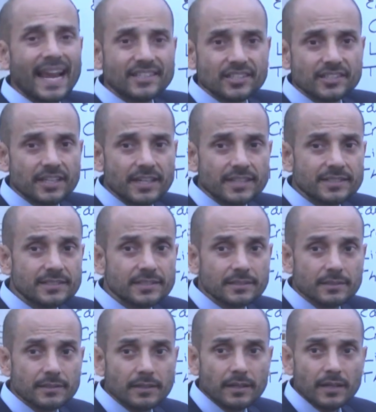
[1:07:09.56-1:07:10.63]
Exodus.
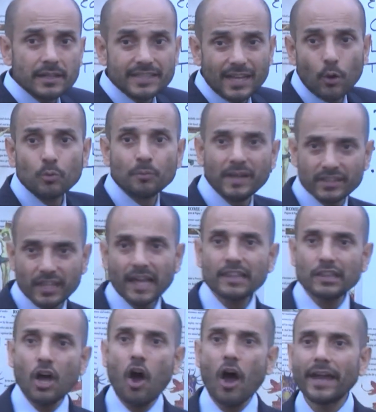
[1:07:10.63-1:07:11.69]
That would be that
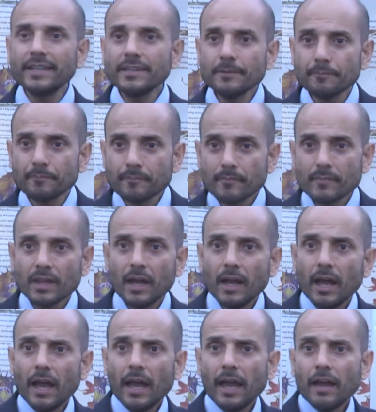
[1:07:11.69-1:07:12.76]
line.
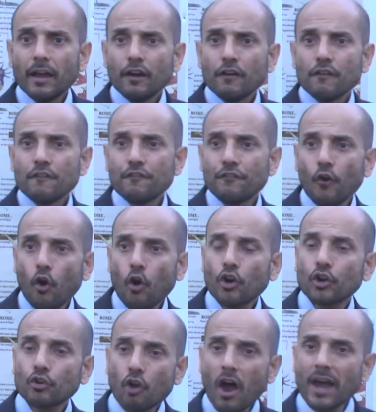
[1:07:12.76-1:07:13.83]
For
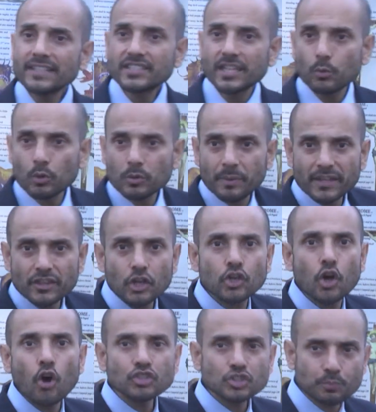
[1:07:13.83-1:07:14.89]
Christ, it would be the
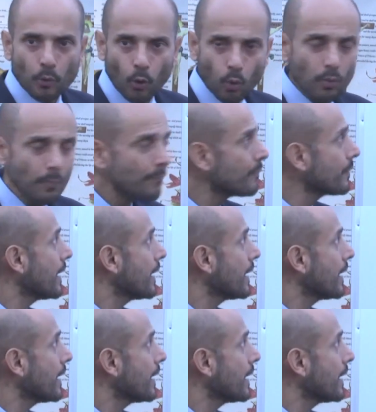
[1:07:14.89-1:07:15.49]
gospel.